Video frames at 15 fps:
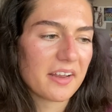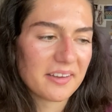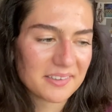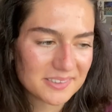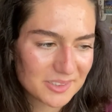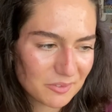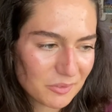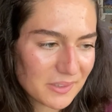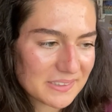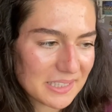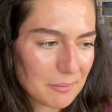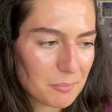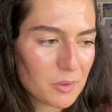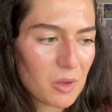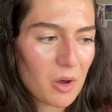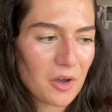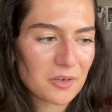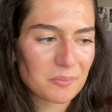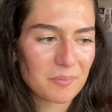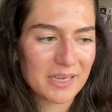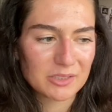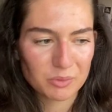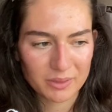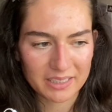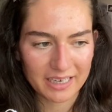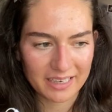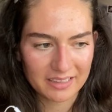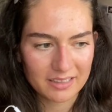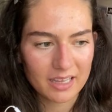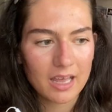So for example, on May
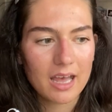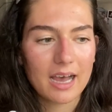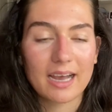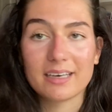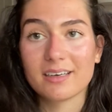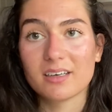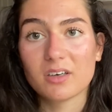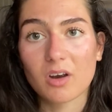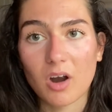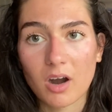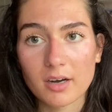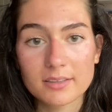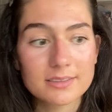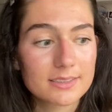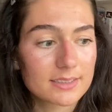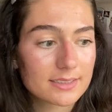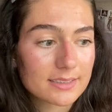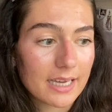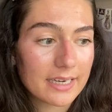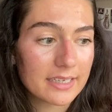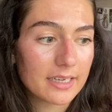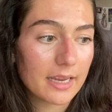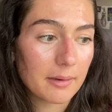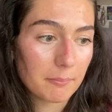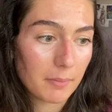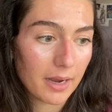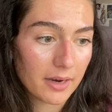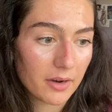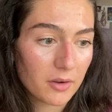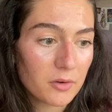28th, I did cars, psych, and
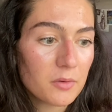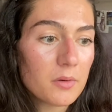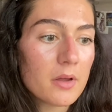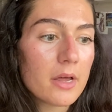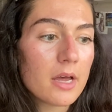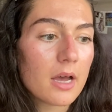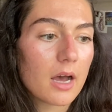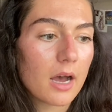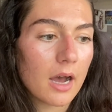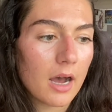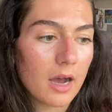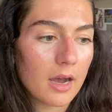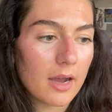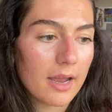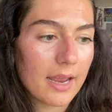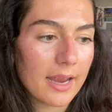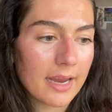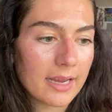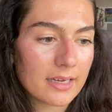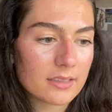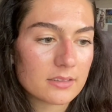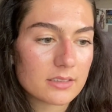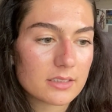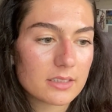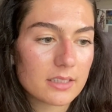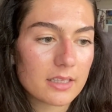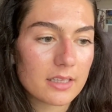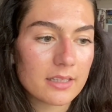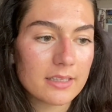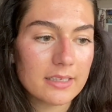bio. And
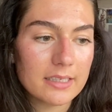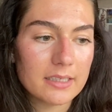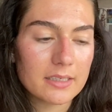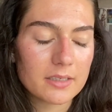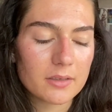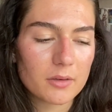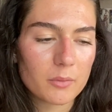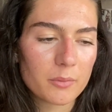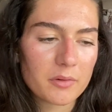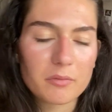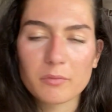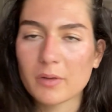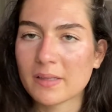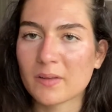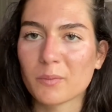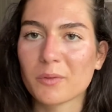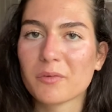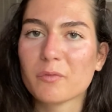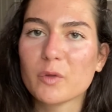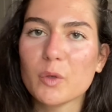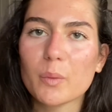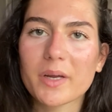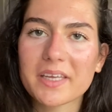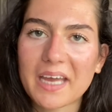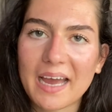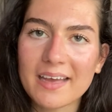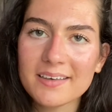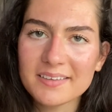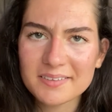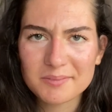in the review
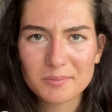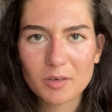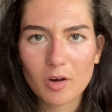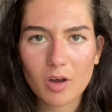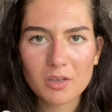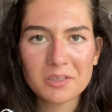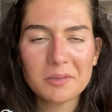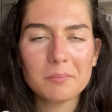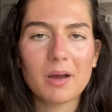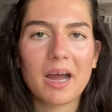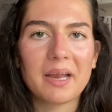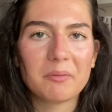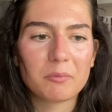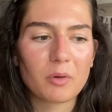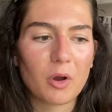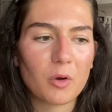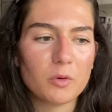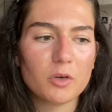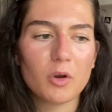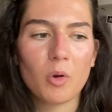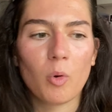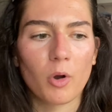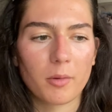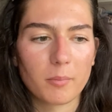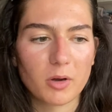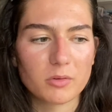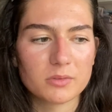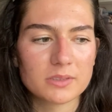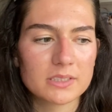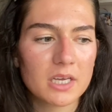again column, I wrote
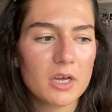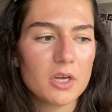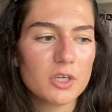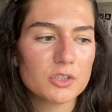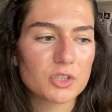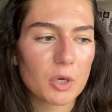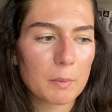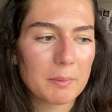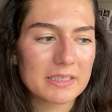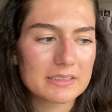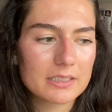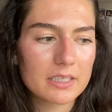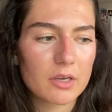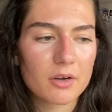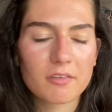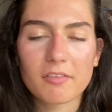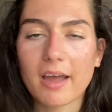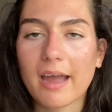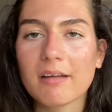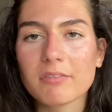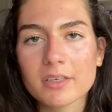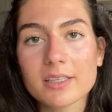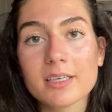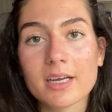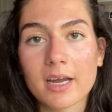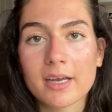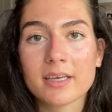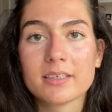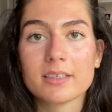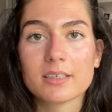hormones. So basically, out of everything I
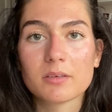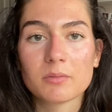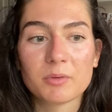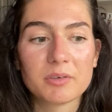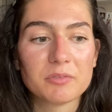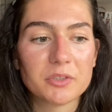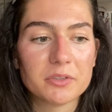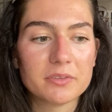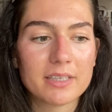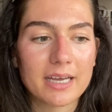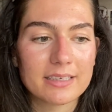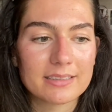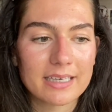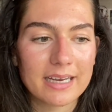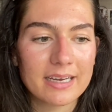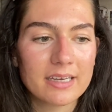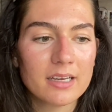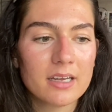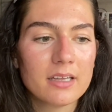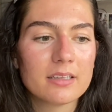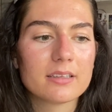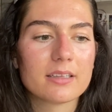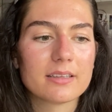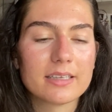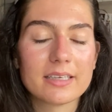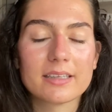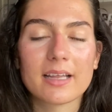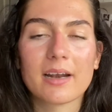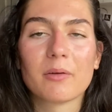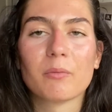had reviewed that day, the
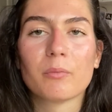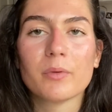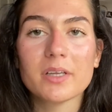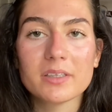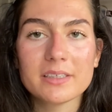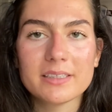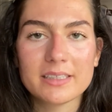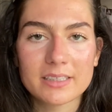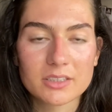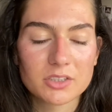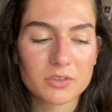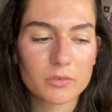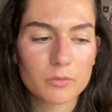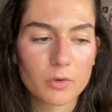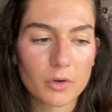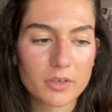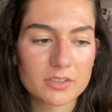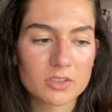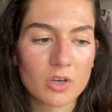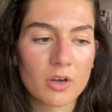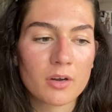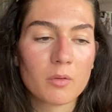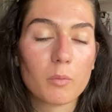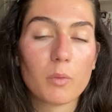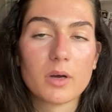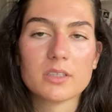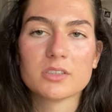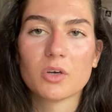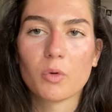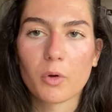thing that I really needed to focus on
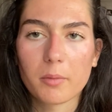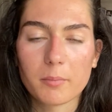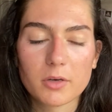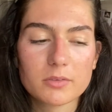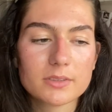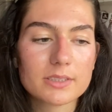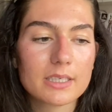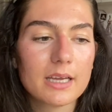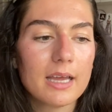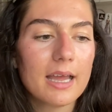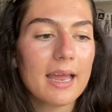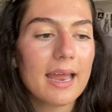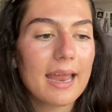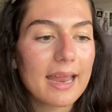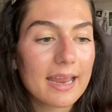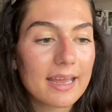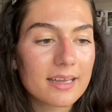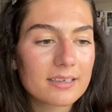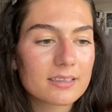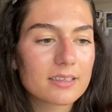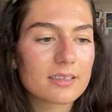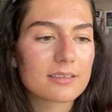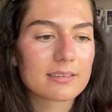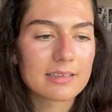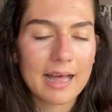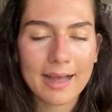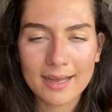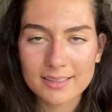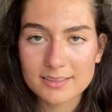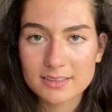was hormones. And
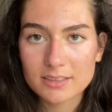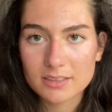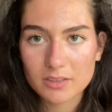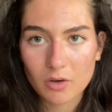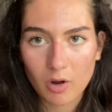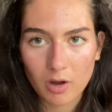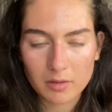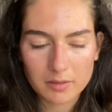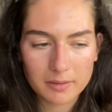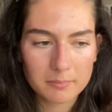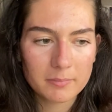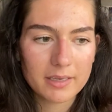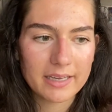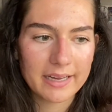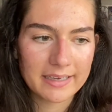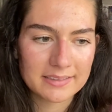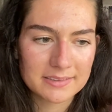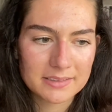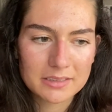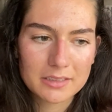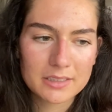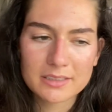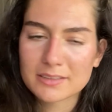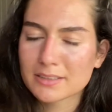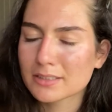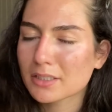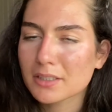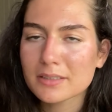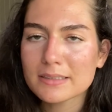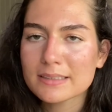last column is
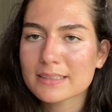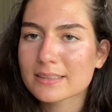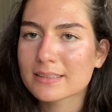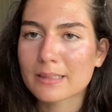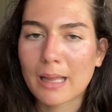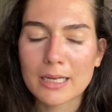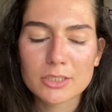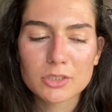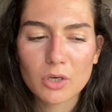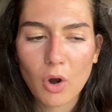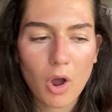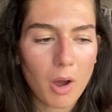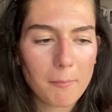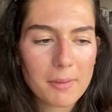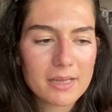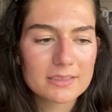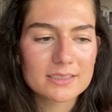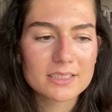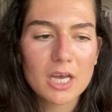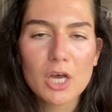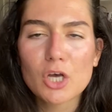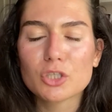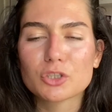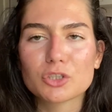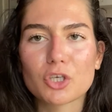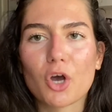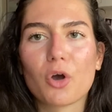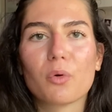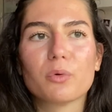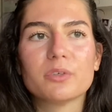concerns/comments.
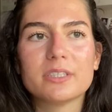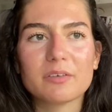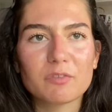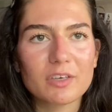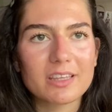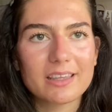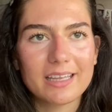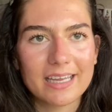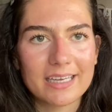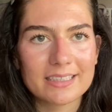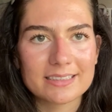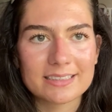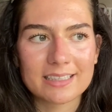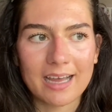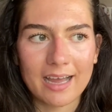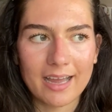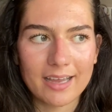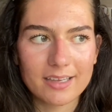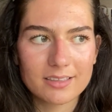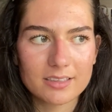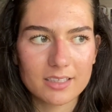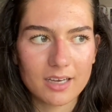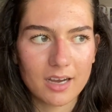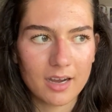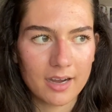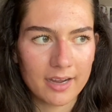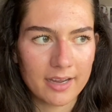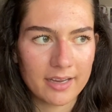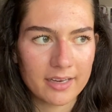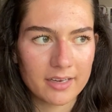So different things that
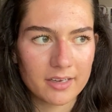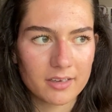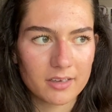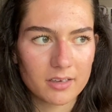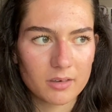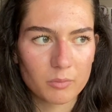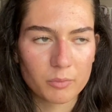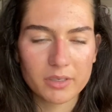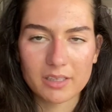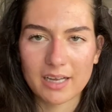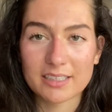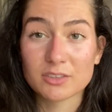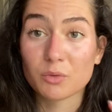I realized